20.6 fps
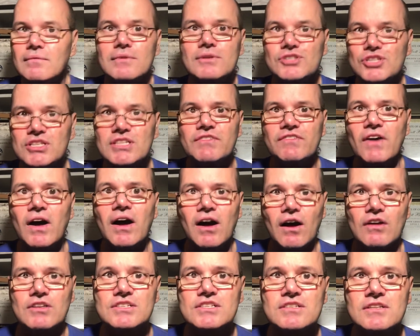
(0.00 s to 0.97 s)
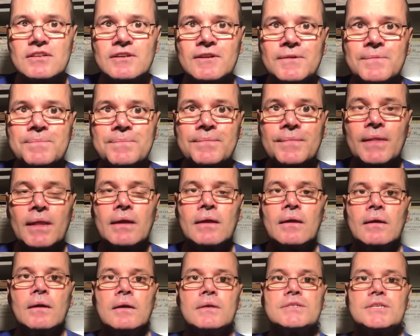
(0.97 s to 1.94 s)
just fast.
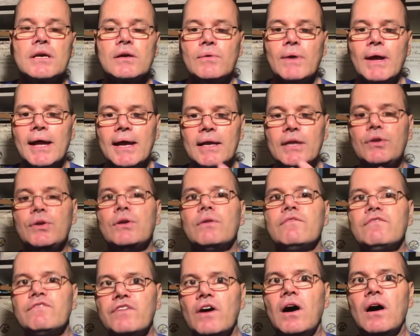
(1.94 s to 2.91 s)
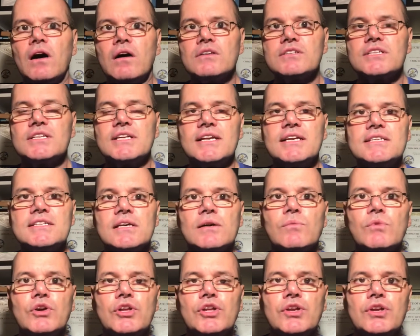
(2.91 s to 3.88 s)
So how you can fast is that
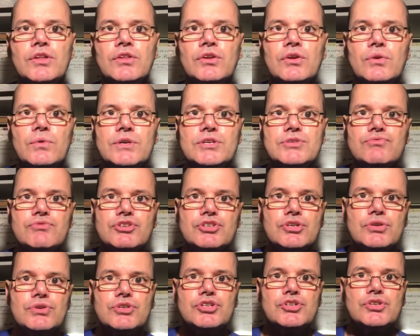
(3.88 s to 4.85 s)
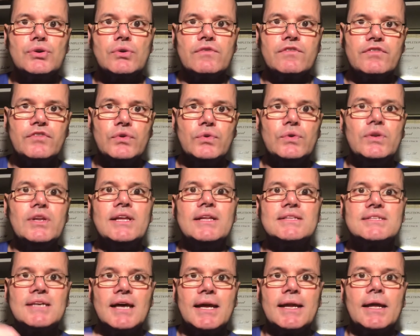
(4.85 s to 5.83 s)
what you can do is reduce your food
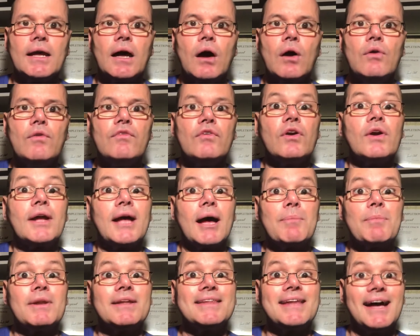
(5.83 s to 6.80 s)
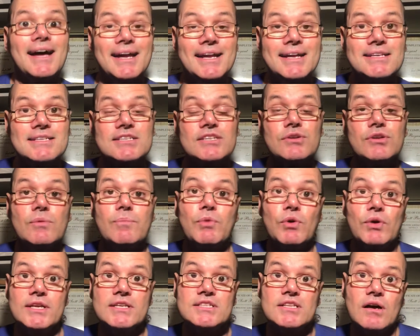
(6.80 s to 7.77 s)
intake over a couple of days, so your
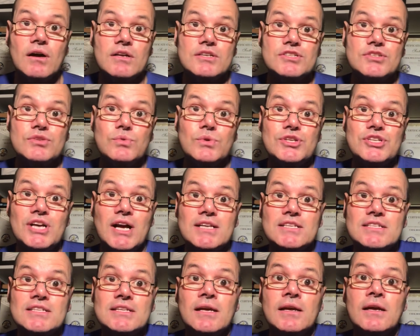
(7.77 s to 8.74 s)
body starts to adjust